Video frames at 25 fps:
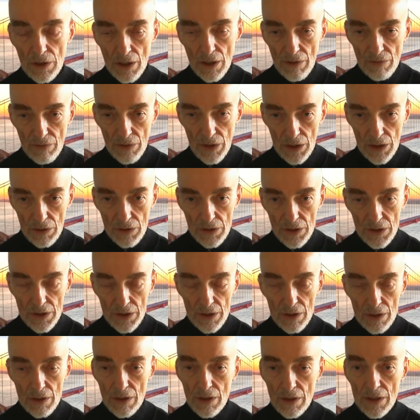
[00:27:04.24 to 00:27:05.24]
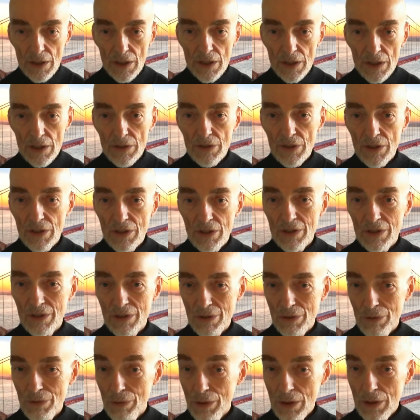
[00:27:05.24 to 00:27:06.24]
evidence. And on the
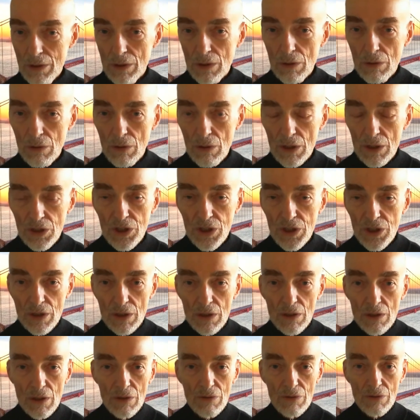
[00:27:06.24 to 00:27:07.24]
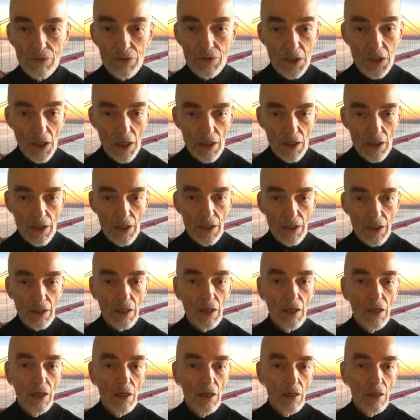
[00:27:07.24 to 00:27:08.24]
critical question of tying
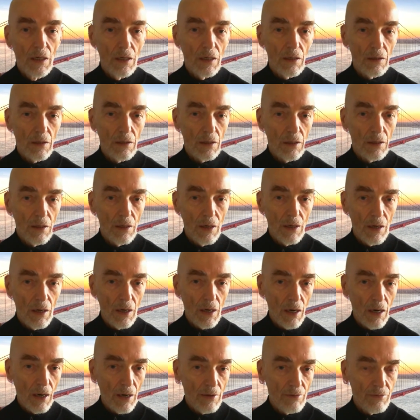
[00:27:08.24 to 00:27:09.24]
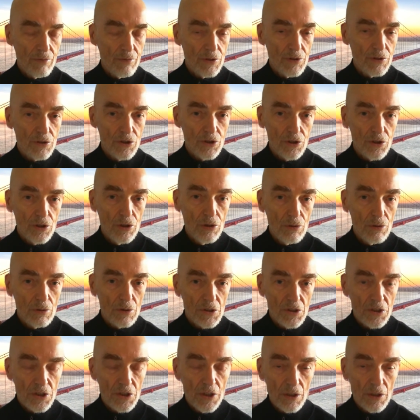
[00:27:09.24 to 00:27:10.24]
Ivins to the
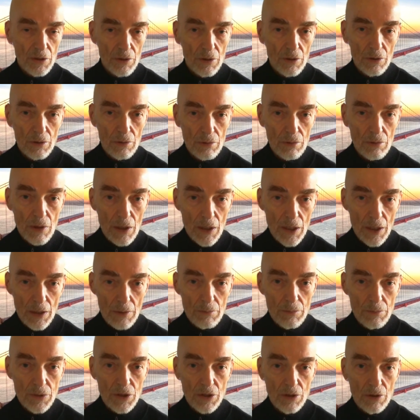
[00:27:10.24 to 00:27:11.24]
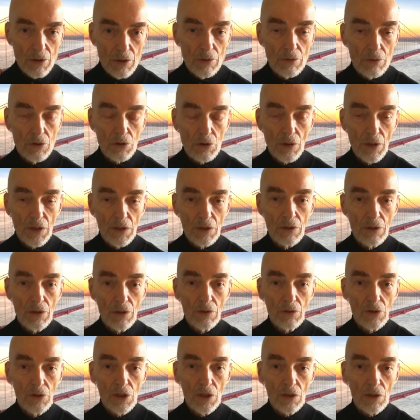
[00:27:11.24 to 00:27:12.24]
scene of the crime, to Trenton,
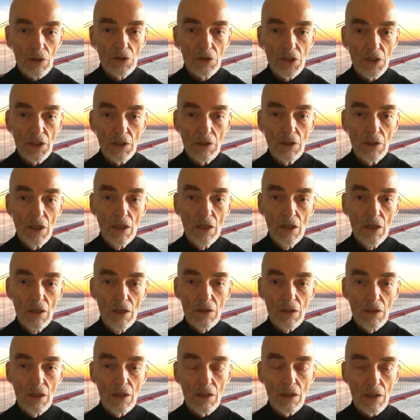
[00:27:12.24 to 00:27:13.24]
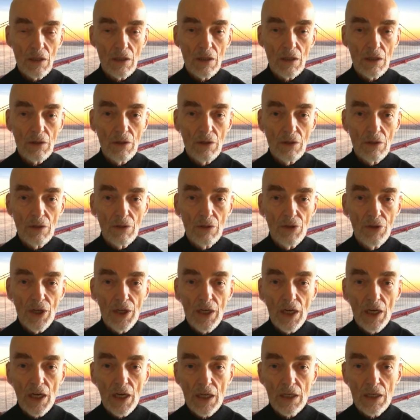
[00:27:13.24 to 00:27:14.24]
New Jersey, they
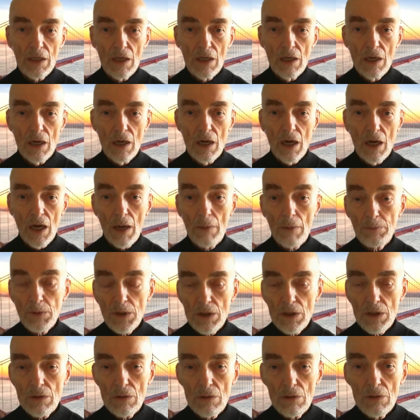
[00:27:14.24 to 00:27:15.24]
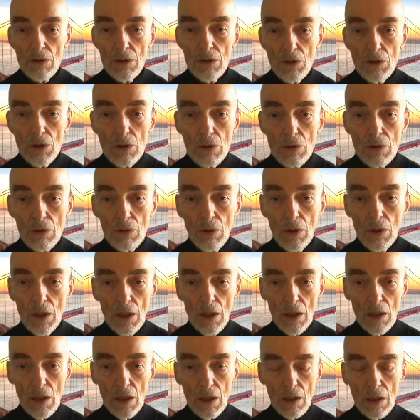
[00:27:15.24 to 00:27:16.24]
had absolutely no
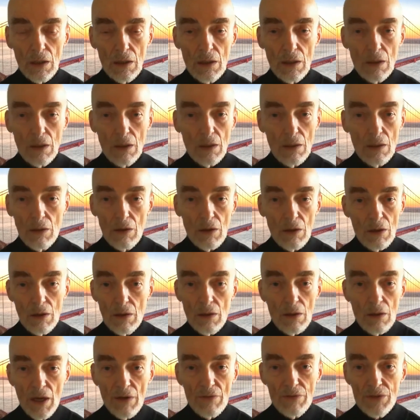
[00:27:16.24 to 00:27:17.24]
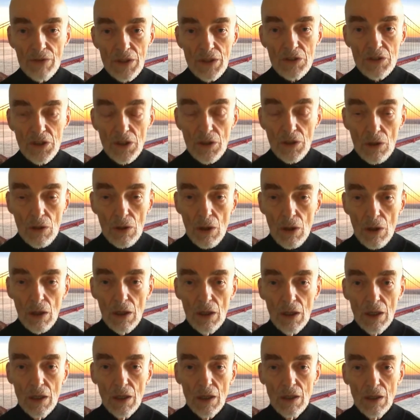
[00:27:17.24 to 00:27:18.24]
evidence at
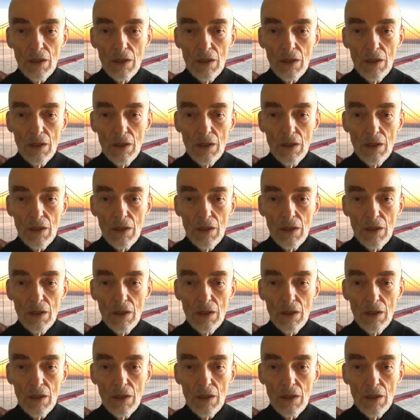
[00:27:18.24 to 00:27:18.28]
all.